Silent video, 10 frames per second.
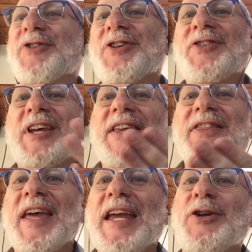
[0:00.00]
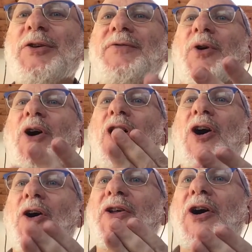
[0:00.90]
to say thank you for
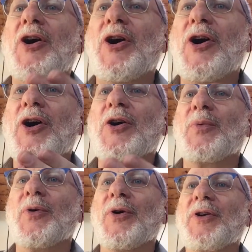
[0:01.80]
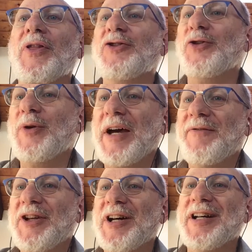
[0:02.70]
all the hard work that you have
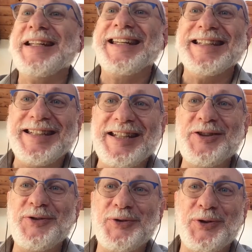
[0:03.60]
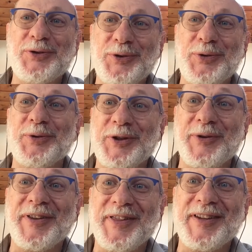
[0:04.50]
done and continue to do
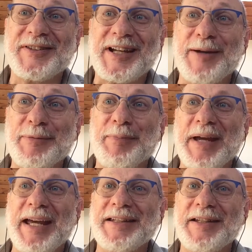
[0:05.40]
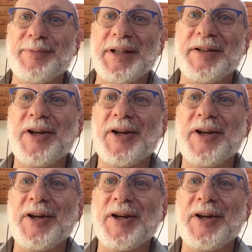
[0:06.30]
during this time of pandemic.